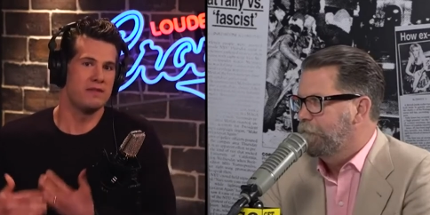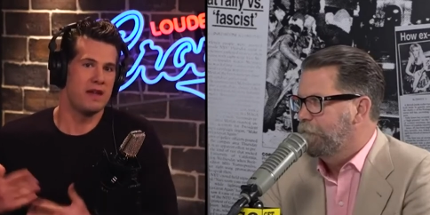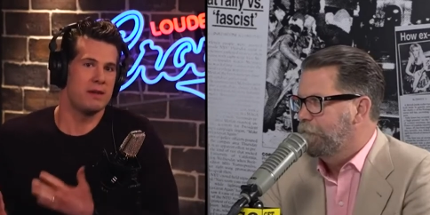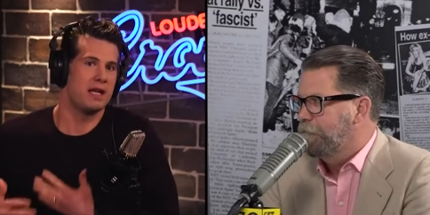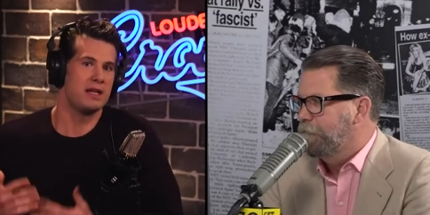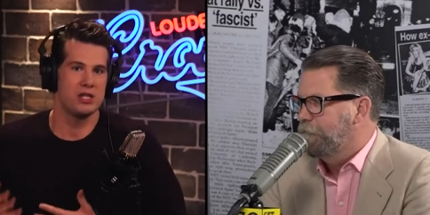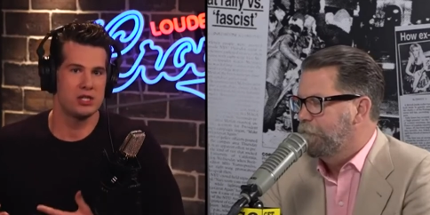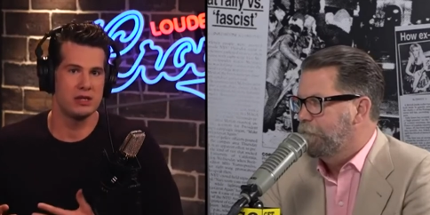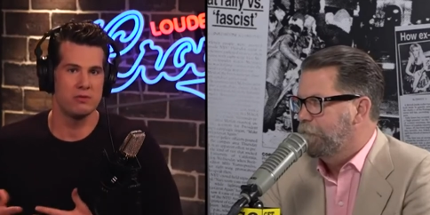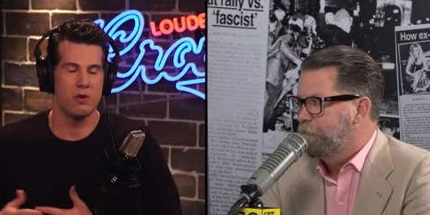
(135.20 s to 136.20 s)
Speaker 1: they, they've been
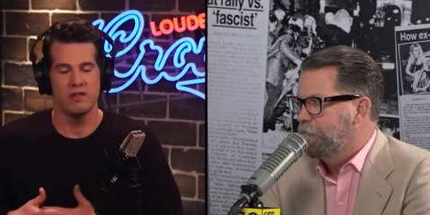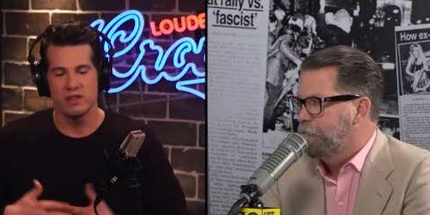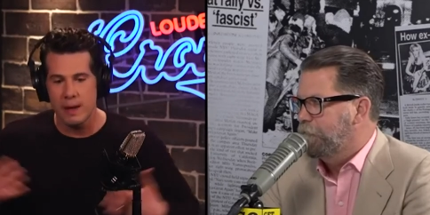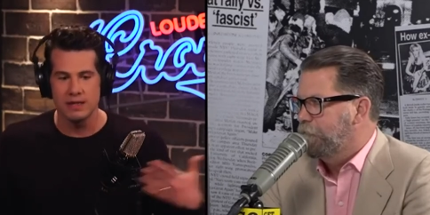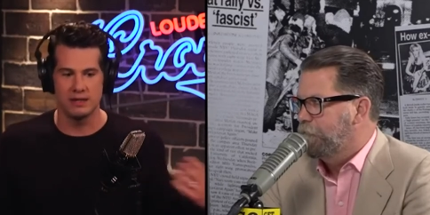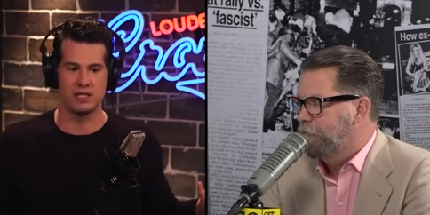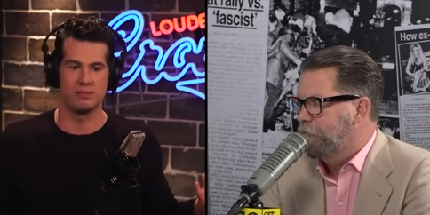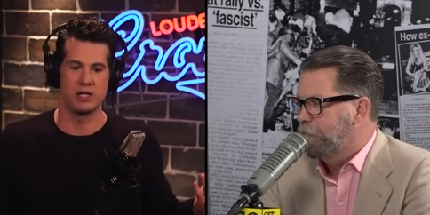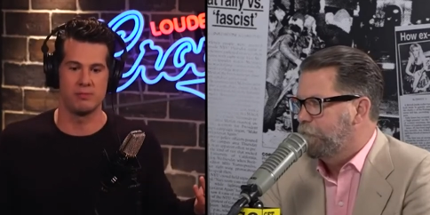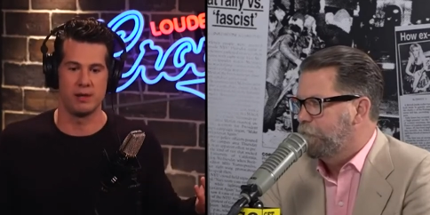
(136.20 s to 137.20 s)
conditioned to think, well, we spent this
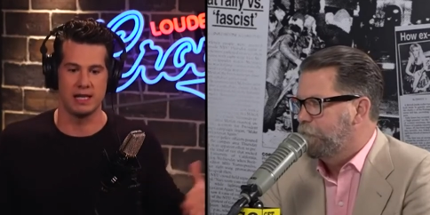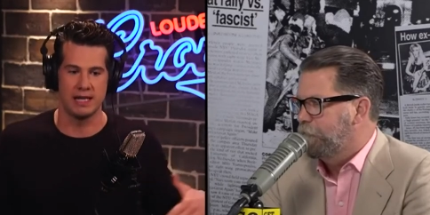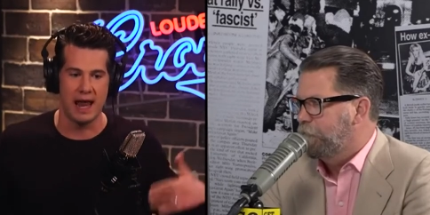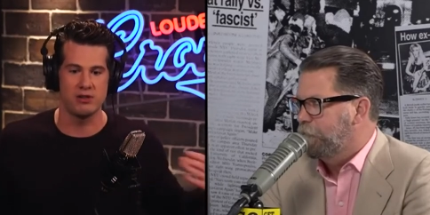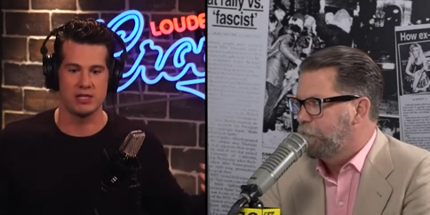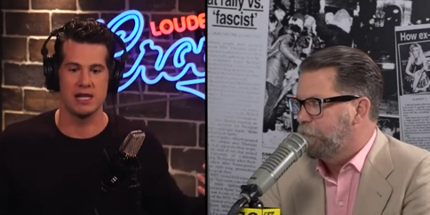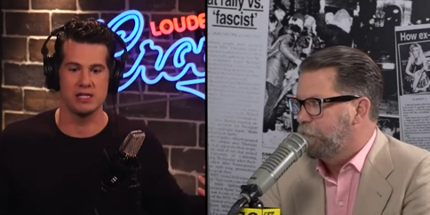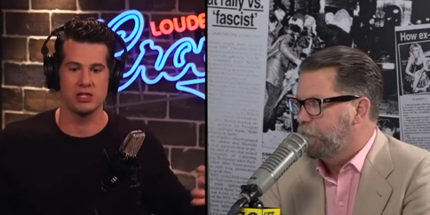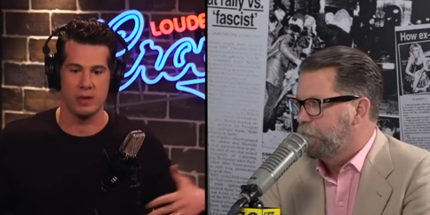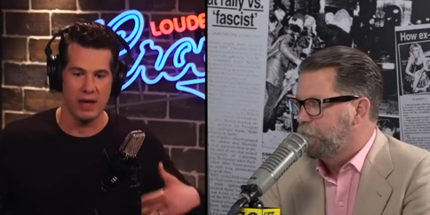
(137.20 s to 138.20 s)
much money on
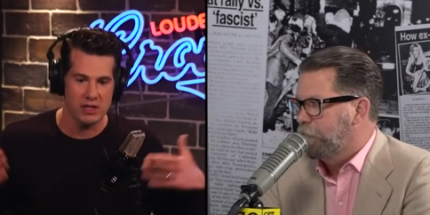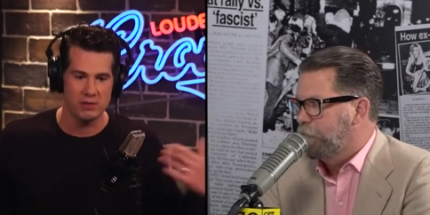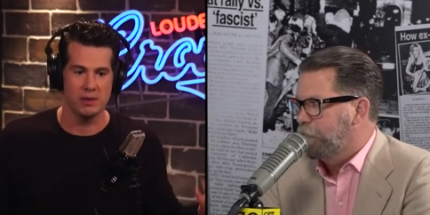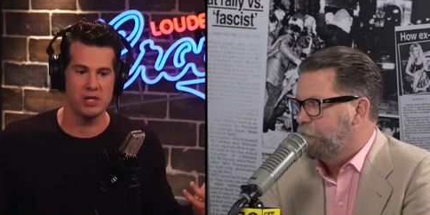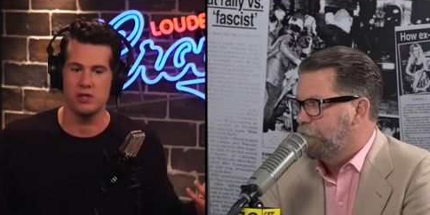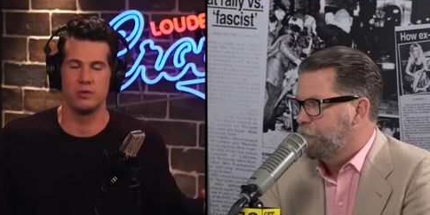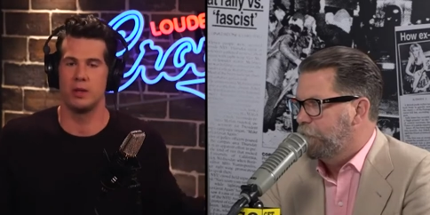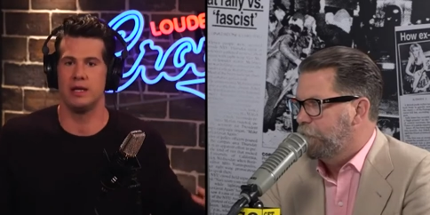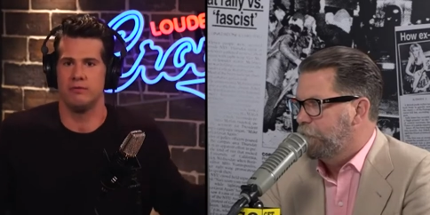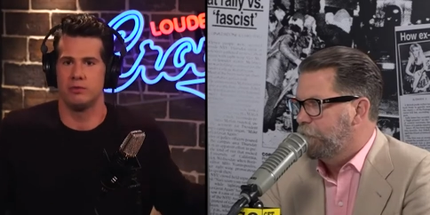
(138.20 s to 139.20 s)
advertising, so we have this much
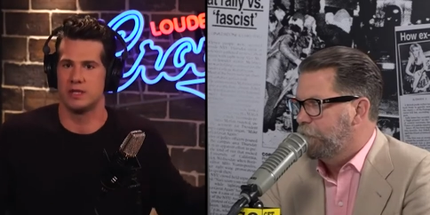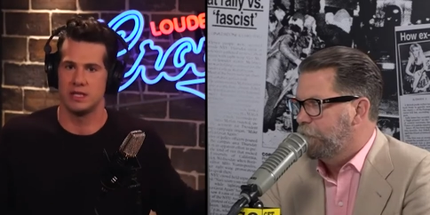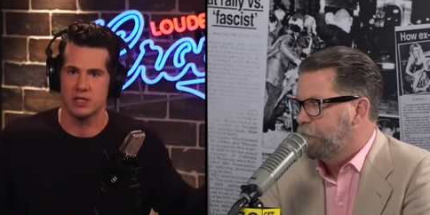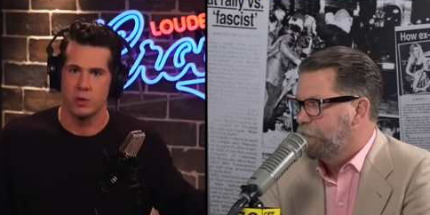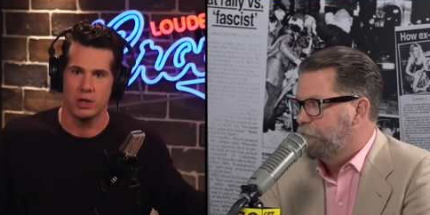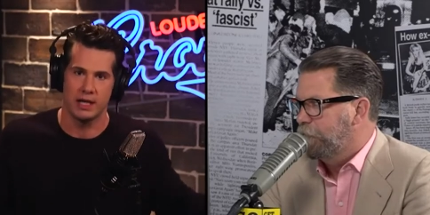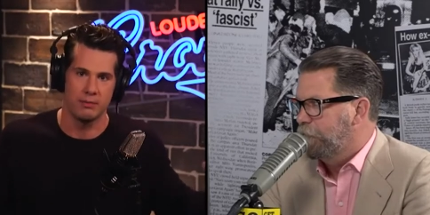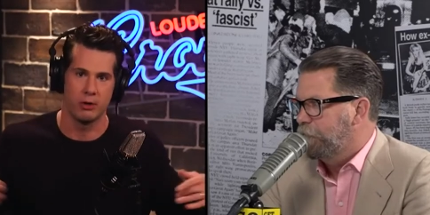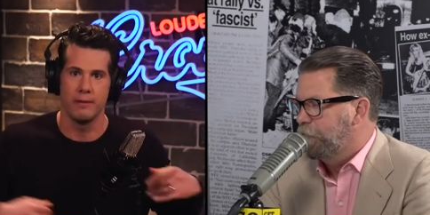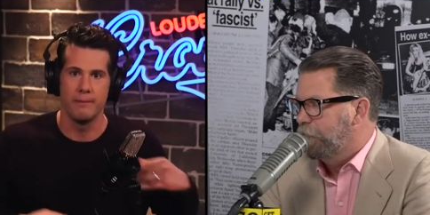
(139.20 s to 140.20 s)
influ- influence, and it doesn't work
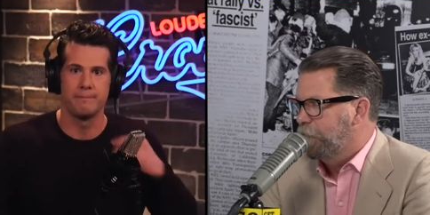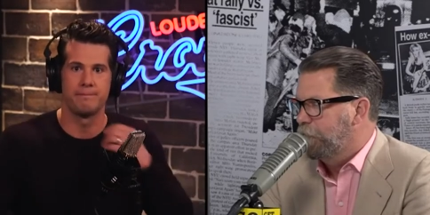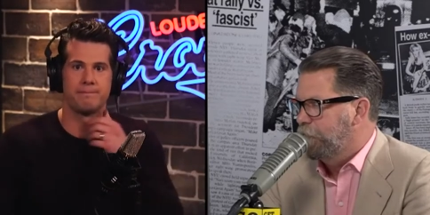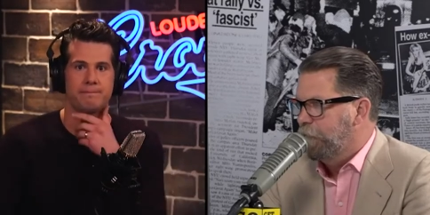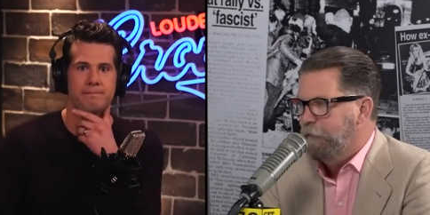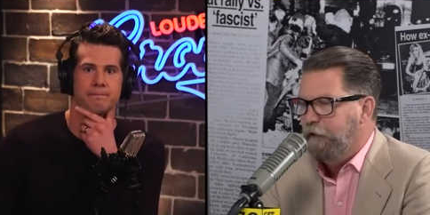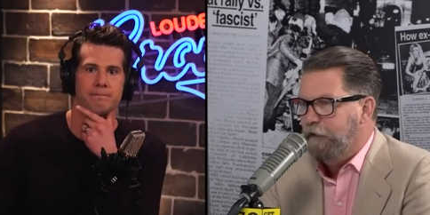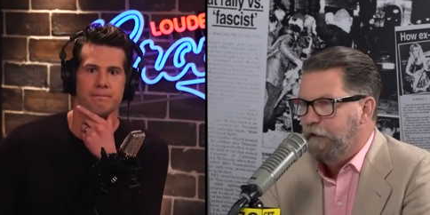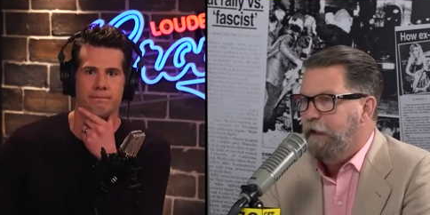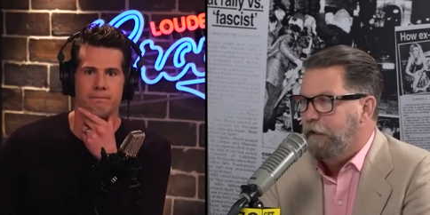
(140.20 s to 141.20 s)
anymore?
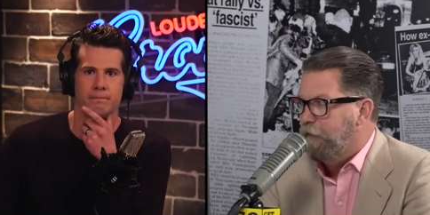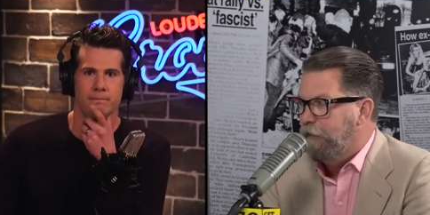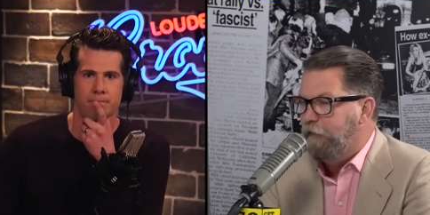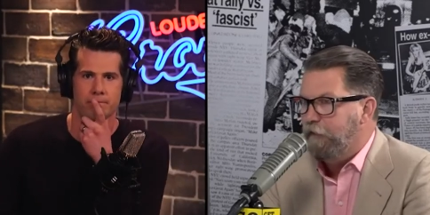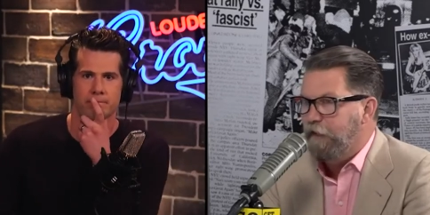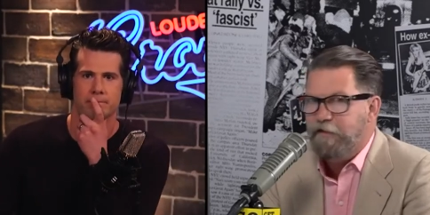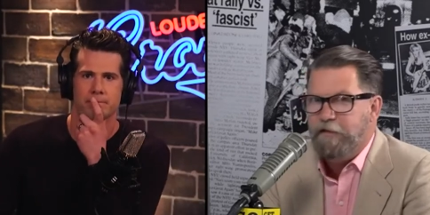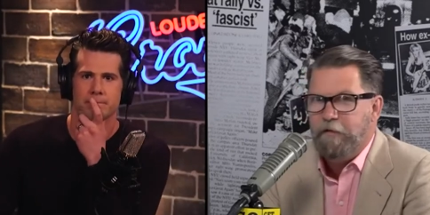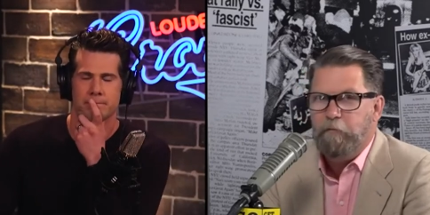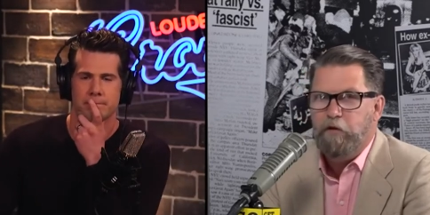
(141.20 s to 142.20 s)
Speaker 2: Yeah, that that's
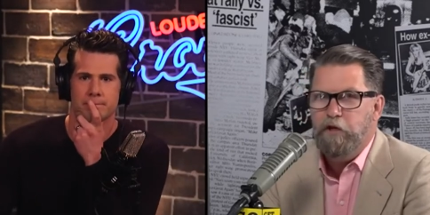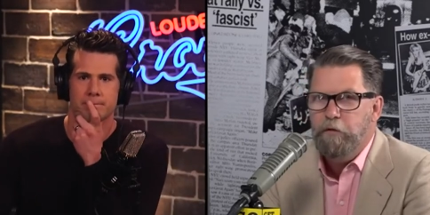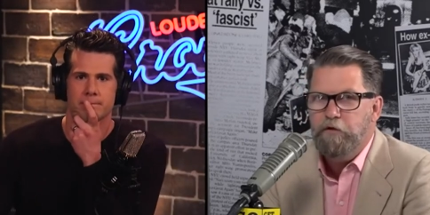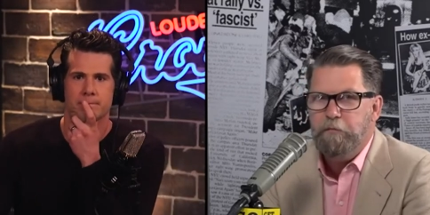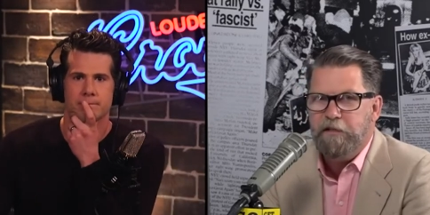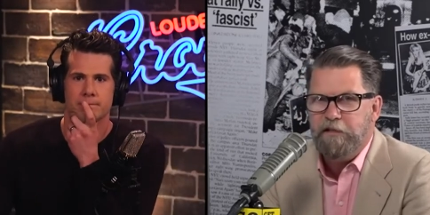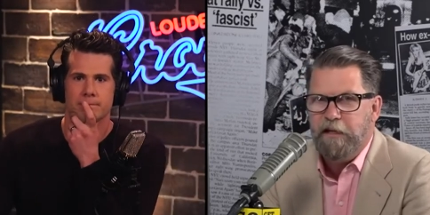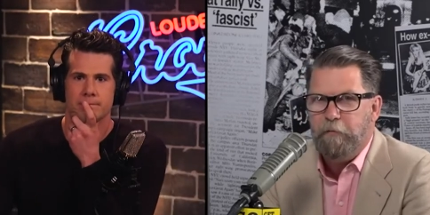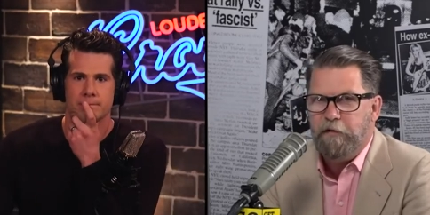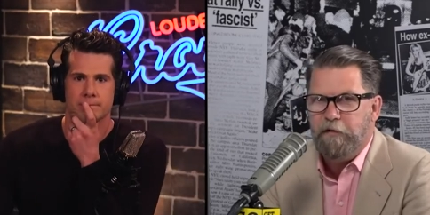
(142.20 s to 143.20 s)
the huge
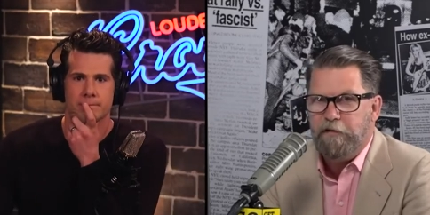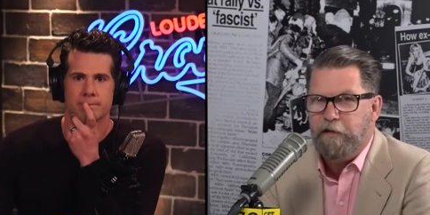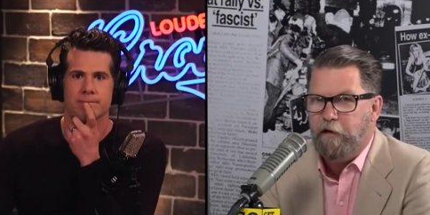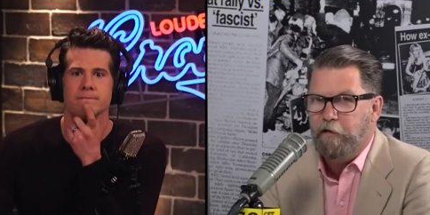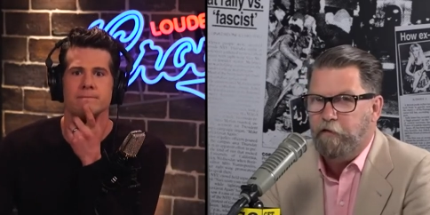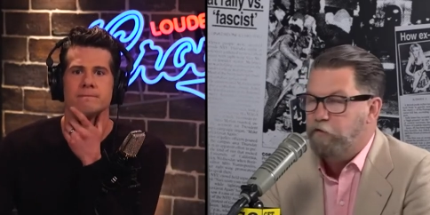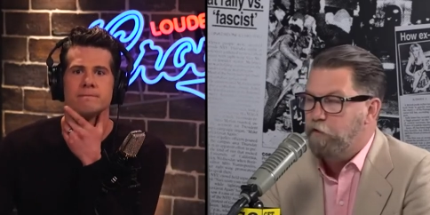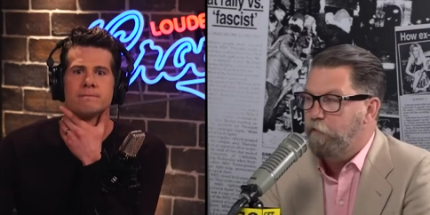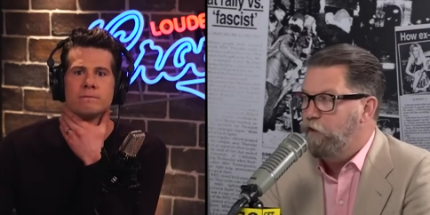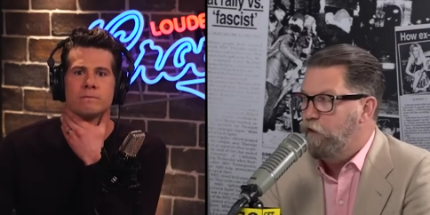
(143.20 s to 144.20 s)
mistake with this entire list. And Trevor